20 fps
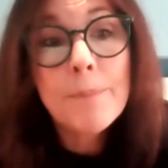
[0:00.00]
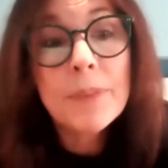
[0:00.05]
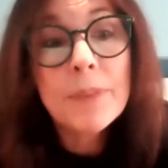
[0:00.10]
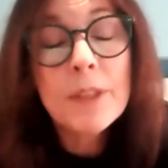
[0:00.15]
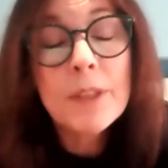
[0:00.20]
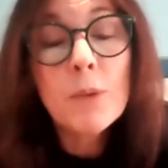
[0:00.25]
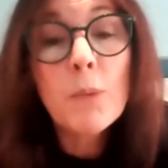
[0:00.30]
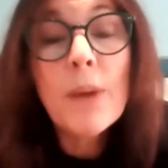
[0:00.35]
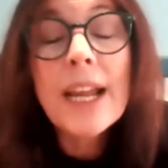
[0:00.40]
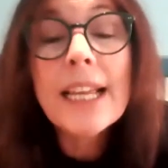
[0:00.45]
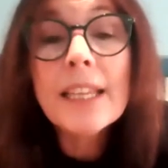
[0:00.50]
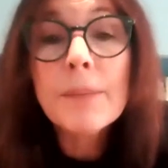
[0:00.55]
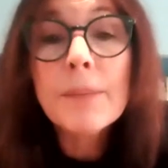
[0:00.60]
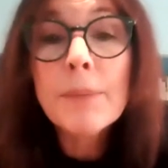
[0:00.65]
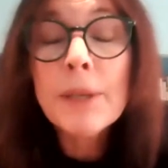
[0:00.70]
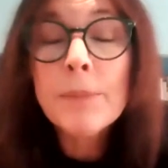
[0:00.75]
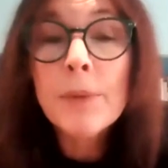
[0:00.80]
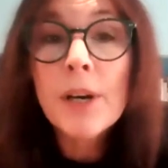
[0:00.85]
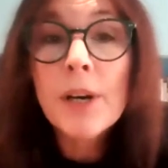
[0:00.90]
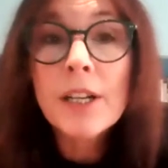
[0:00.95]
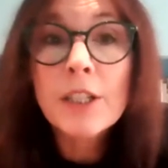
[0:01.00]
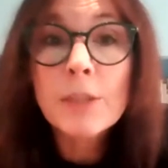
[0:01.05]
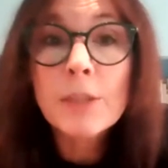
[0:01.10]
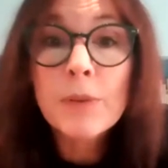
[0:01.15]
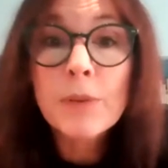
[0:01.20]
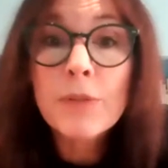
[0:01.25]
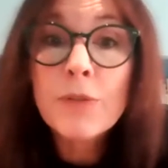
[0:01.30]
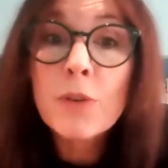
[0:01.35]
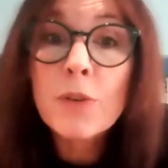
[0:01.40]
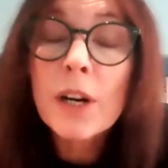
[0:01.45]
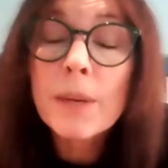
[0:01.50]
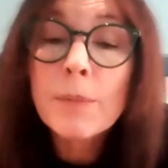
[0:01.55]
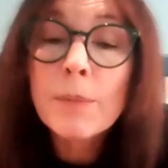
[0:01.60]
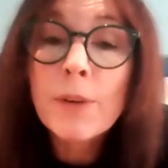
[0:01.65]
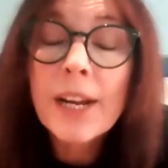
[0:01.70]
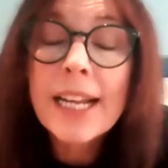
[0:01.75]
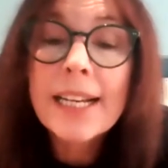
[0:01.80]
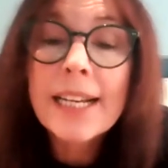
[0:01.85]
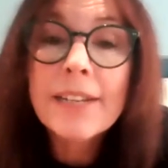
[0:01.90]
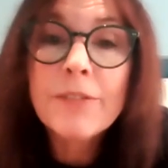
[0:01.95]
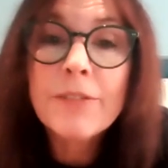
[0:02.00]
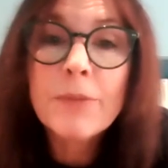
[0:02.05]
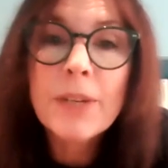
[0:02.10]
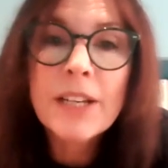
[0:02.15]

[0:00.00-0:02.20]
the way that people underperform, right?